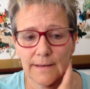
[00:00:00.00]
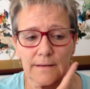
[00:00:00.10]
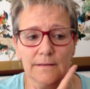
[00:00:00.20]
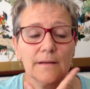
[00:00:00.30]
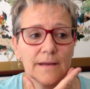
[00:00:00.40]

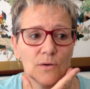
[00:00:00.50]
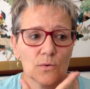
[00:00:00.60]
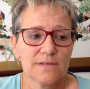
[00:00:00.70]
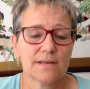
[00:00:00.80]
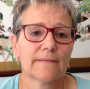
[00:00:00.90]
and I
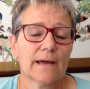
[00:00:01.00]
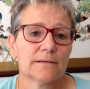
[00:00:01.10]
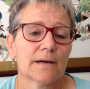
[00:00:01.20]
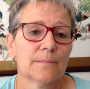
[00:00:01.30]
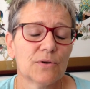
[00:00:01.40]
noticed at
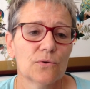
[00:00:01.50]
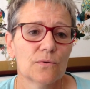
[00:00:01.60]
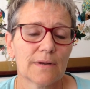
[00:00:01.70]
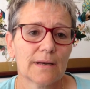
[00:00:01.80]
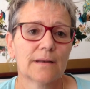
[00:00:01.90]
that time
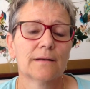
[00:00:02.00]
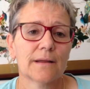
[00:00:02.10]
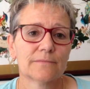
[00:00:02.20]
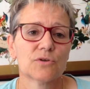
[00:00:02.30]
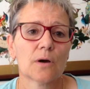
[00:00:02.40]
too that I
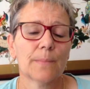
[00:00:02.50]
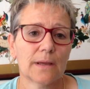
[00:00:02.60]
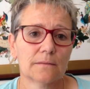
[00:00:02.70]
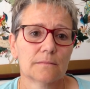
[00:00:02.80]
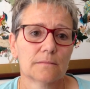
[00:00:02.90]
didn't have jaw
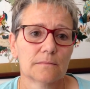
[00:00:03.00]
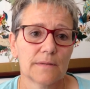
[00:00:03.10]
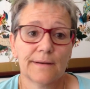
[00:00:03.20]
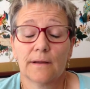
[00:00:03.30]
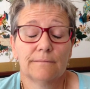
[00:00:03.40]
pain, and yep.